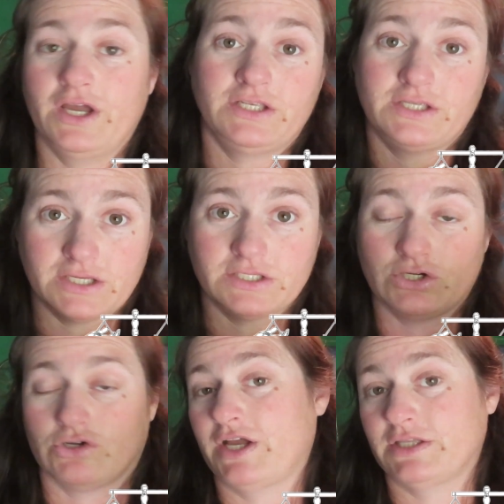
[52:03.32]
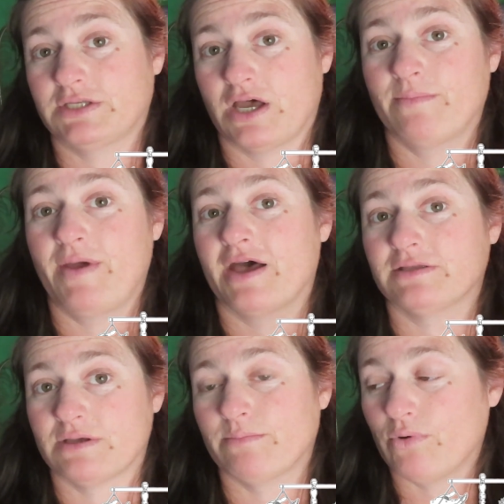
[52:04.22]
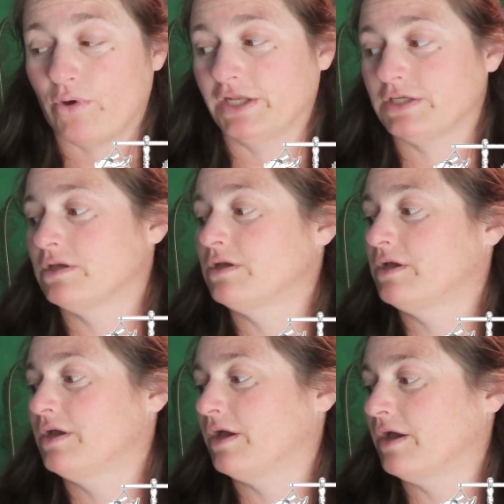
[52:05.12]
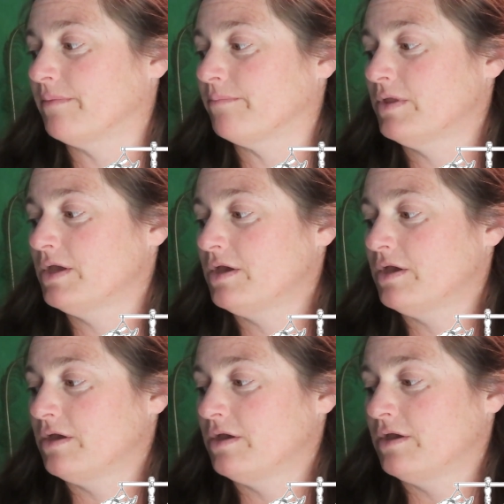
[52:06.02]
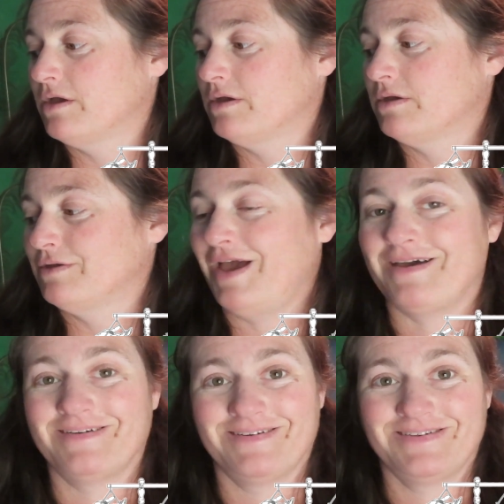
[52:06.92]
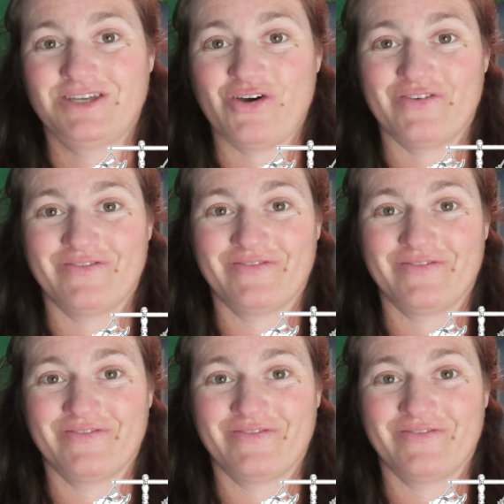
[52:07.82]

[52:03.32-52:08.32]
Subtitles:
it, it does degrade some at some point. Yeah, so